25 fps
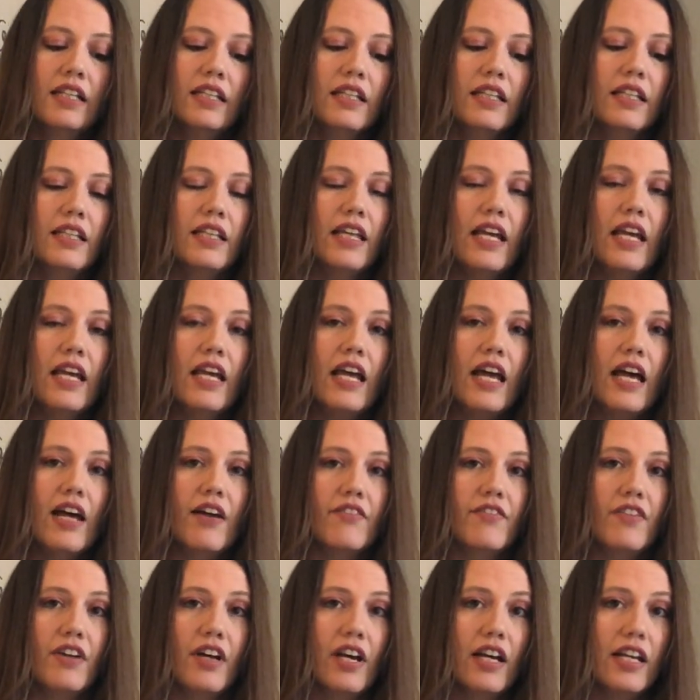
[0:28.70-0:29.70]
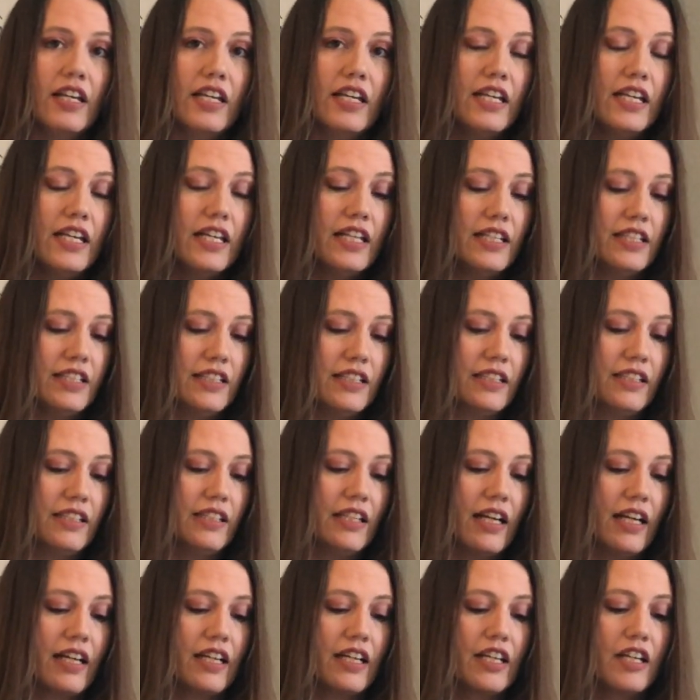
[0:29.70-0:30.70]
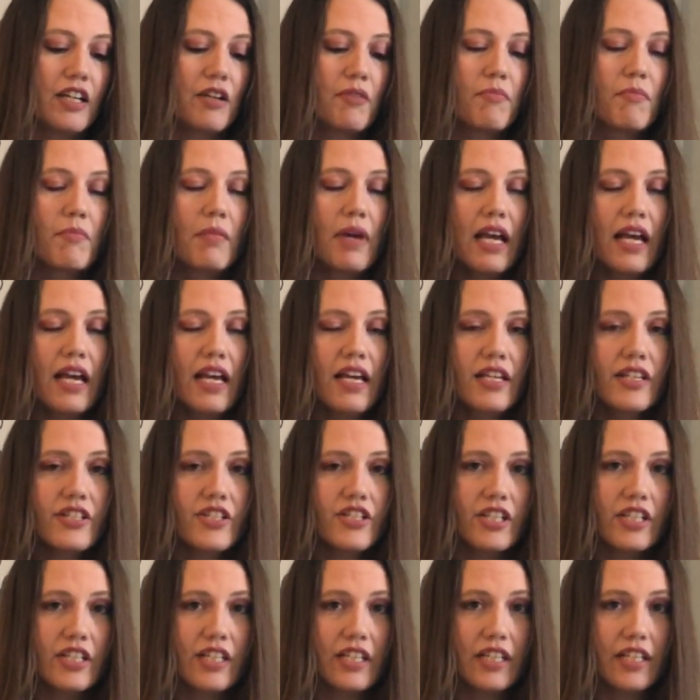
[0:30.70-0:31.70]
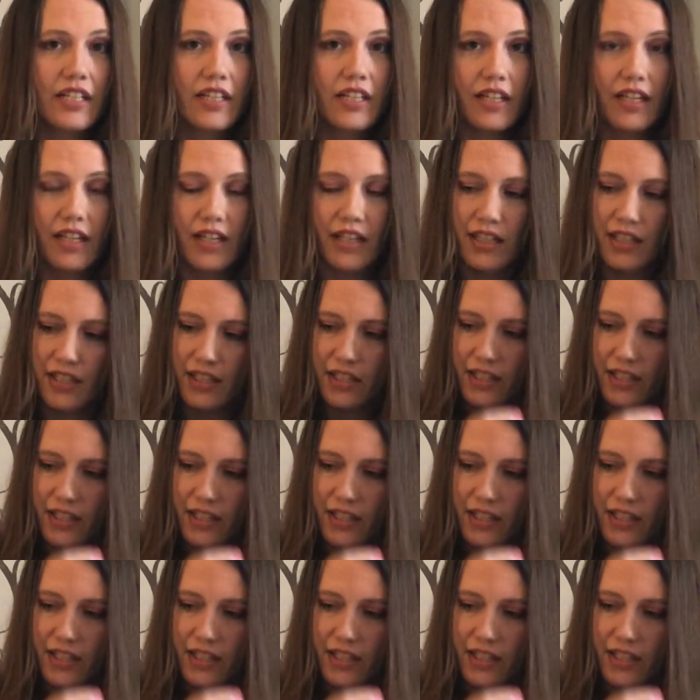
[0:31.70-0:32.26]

that they have not eaten, I can imagine